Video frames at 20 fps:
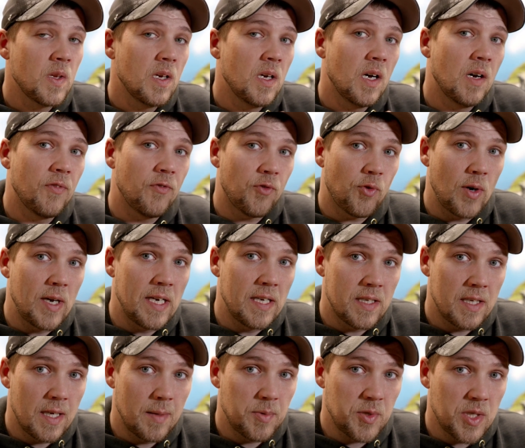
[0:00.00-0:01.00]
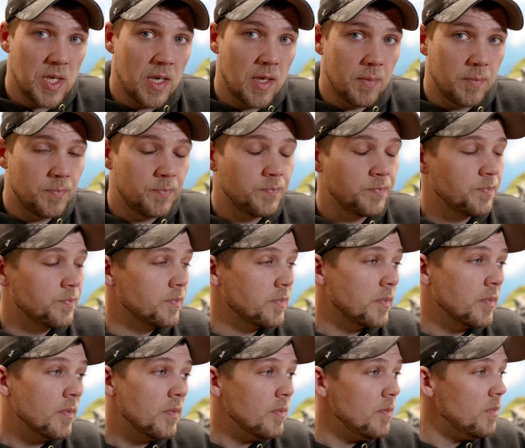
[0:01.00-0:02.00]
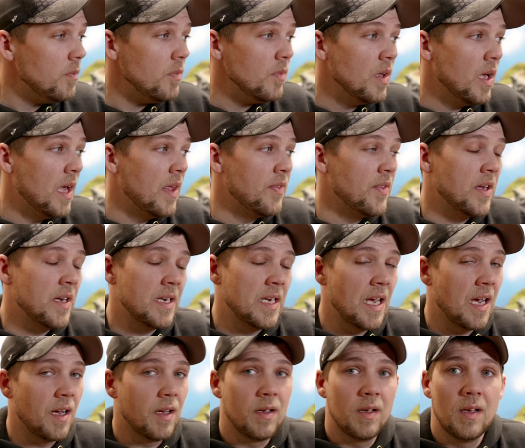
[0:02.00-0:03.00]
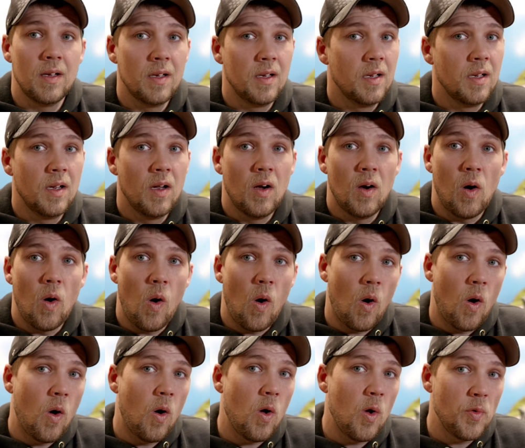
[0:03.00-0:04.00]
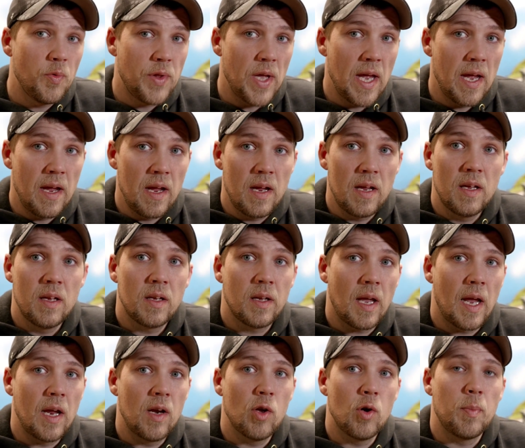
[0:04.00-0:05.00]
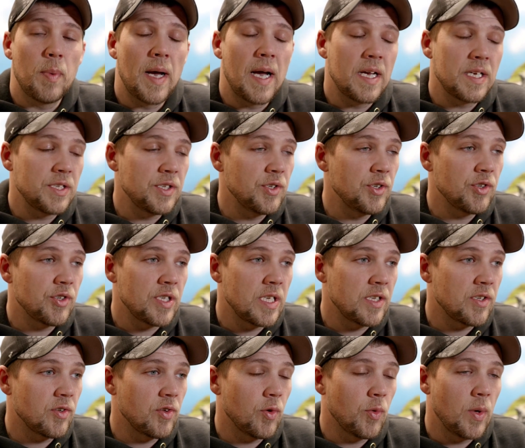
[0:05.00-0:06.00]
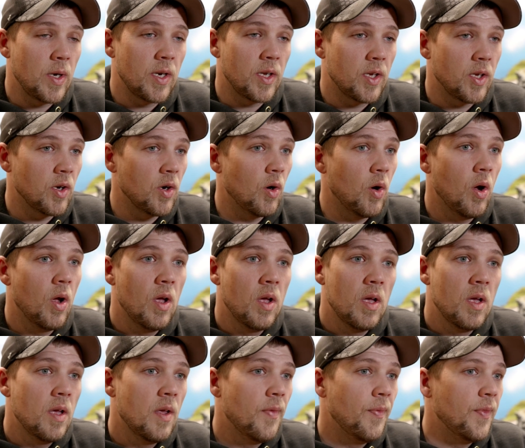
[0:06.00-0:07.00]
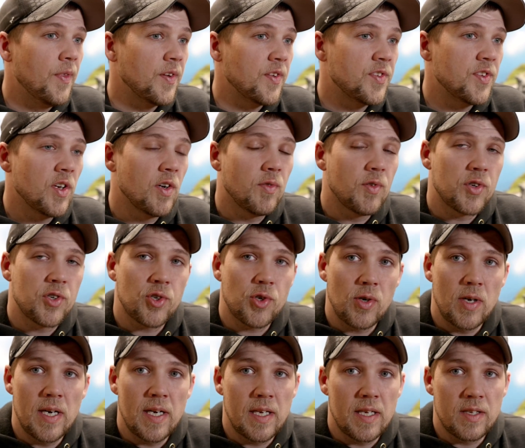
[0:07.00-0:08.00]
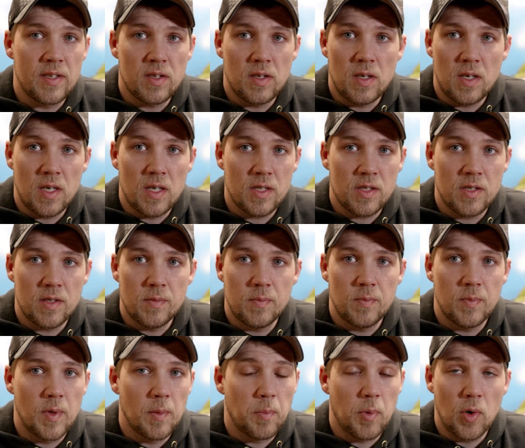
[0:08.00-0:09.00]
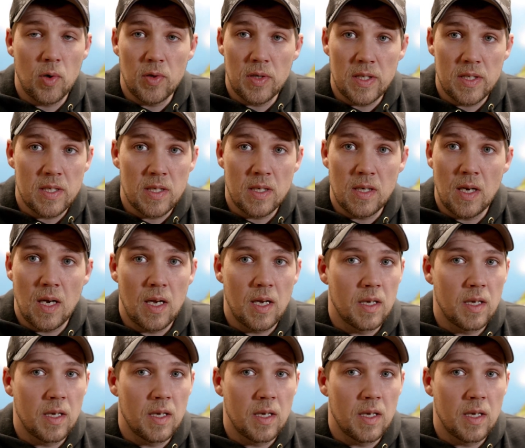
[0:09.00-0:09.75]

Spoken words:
a freight type setup. And then all day Cato passenger sets are the way to go. The Silver Streak is awesome. The Burlington,